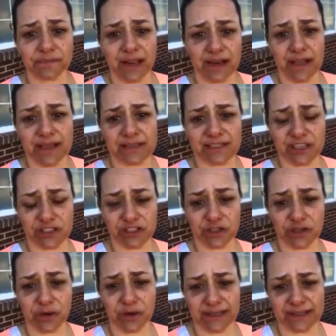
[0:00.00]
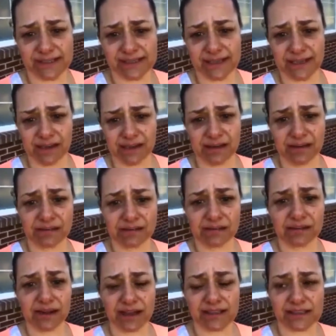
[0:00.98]
And he said, you know, I see,
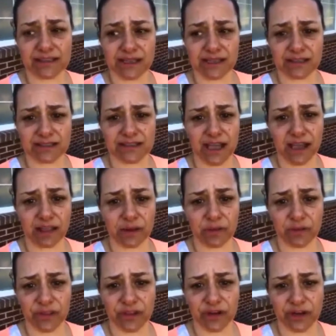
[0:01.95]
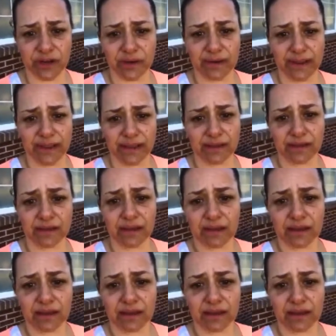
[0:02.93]
I see exactly what they're doing.